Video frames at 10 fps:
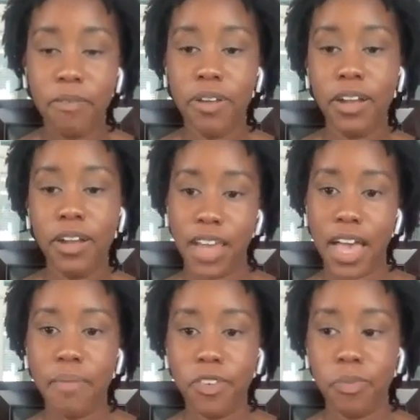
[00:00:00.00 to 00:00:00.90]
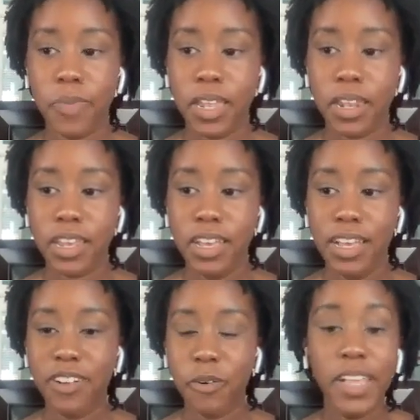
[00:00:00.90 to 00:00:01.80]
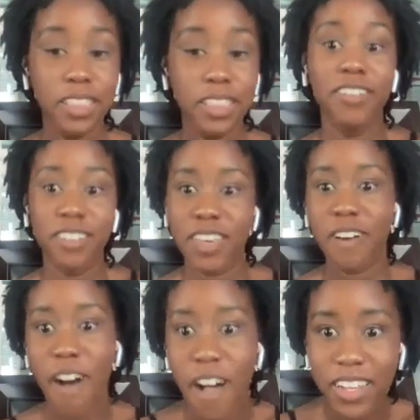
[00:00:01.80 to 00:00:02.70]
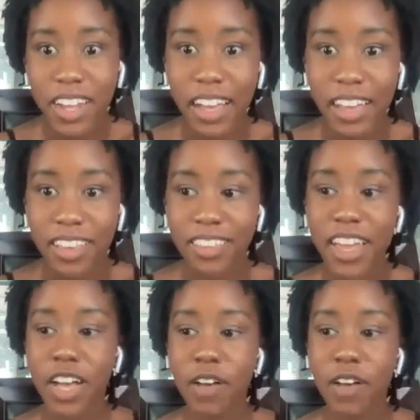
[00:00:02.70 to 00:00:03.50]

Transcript: and when our time has been quite literally colonized,